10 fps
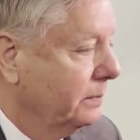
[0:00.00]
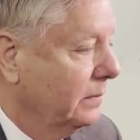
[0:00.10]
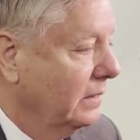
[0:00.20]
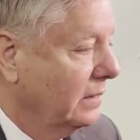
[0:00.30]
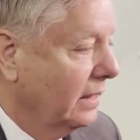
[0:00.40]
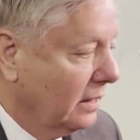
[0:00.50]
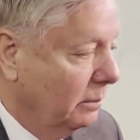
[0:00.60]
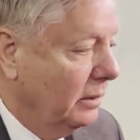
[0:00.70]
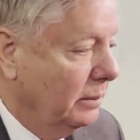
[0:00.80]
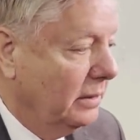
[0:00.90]
the Second
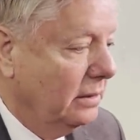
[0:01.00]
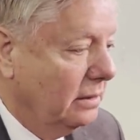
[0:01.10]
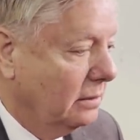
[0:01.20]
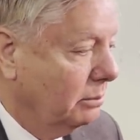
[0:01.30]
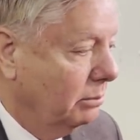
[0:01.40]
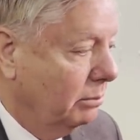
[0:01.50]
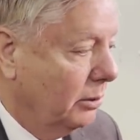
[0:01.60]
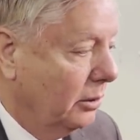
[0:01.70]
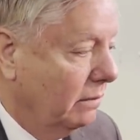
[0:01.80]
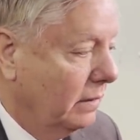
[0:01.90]
Amendment is
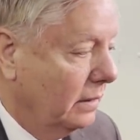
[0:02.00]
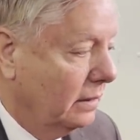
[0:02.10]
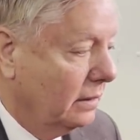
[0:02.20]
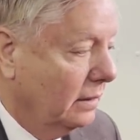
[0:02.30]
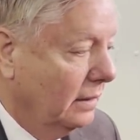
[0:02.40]
part of our